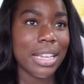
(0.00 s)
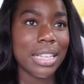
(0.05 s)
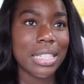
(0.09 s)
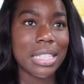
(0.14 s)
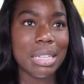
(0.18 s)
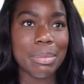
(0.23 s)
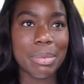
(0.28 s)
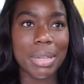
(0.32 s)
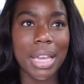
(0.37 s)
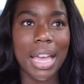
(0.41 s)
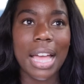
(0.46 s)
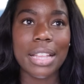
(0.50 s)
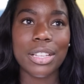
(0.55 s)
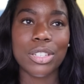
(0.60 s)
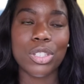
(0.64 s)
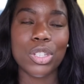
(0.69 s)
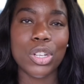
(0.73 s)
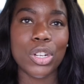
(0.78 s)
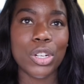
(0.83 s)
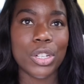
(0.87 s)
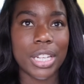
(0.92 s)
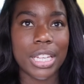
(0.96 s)
something I had to
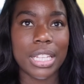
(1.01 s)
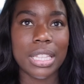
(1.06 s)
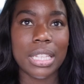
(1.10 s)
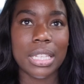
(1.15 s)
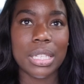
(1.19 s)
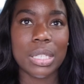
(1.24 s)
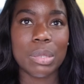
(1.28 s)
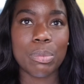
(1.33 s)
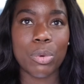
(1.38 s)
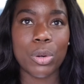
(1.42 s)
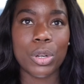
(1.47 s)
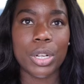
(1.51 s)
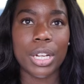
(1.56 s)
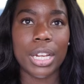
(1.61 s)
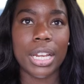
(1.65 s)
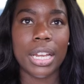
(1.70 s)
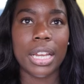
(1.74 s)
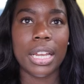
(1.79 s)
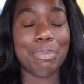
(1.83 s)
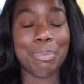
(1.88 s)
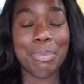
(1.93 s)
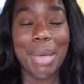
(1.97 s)
turn in this
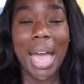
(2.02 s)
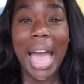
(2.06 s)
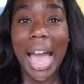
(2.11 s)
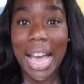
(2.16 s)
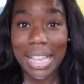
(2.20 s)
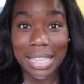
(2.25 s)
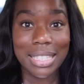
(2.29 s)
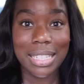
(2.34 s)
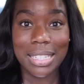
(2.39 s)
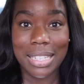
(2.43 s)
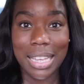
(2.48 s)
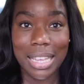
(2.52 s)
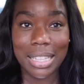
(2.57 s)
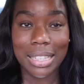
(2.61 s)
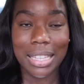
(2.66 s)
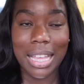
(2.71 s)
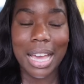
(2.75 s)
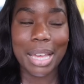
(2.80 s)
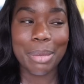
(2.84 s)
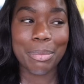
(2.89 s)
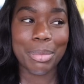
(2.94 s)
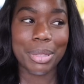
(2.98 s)
morning past the
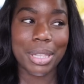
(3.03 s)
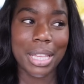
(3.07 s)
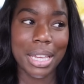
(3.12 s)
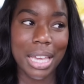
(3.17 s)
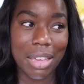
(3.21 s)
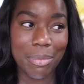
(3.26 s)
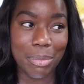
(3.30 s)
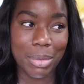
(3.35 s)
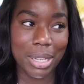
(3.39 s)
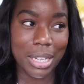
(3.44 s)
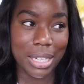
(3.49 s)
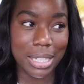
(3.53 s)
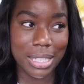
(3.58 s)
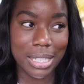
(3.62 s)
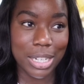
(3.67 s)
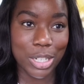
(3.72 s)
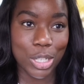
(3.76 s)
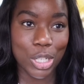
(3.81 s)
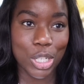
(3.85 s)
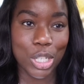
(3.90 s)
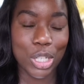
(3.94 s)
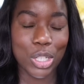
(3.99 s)
deadline, but they gave me an
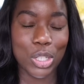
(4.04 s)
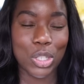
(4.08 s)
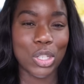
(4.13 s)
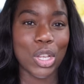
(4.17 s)
extension.